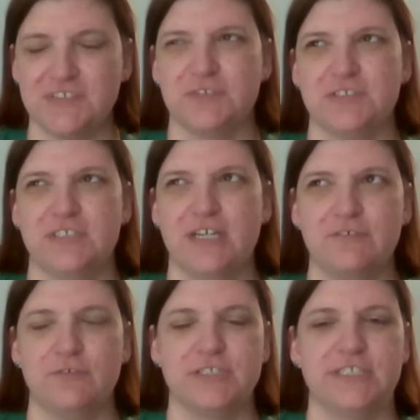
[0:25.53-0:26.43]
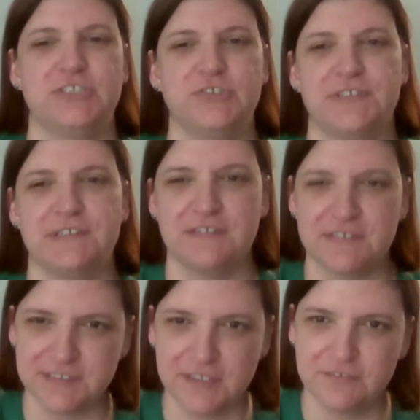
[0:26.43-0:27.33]
There's a lot of really interesting
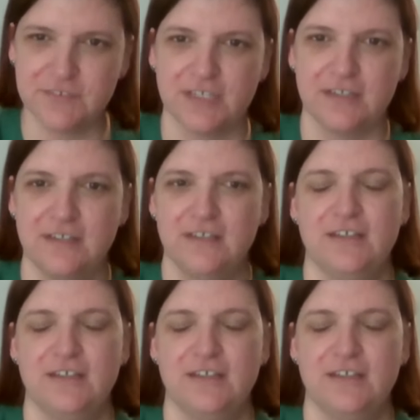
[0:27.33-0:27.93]
stuff that